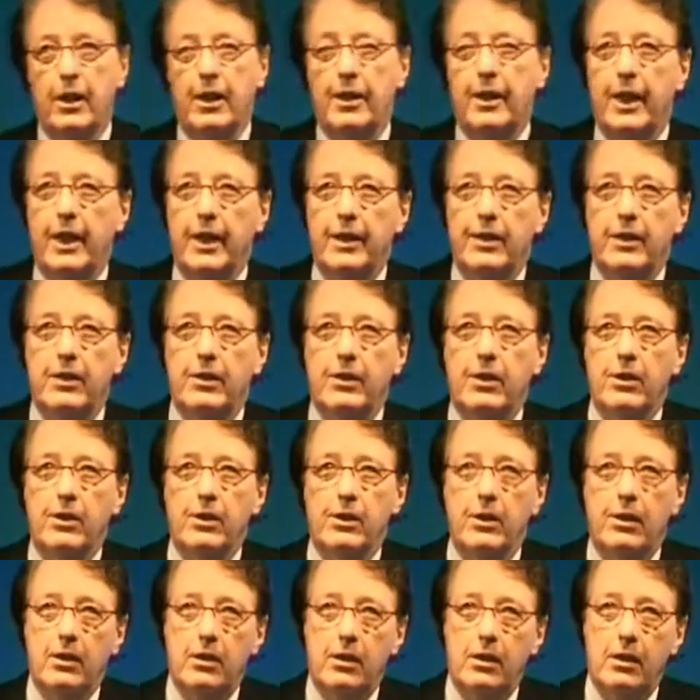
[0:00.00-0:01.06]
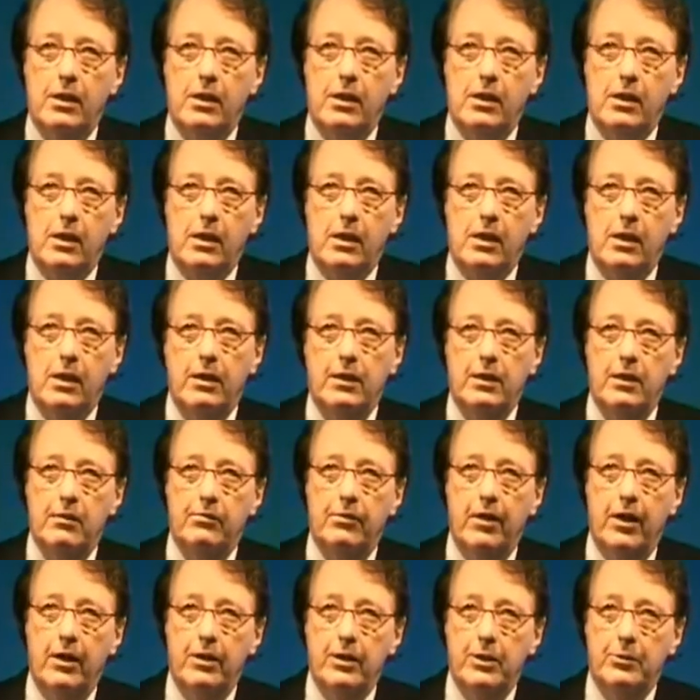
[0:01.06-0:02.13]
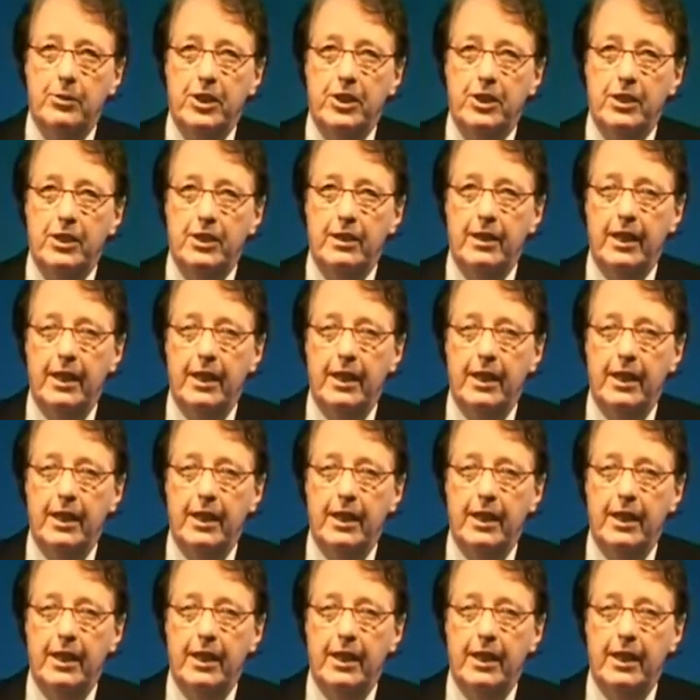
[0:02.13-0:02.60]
then there are evaluation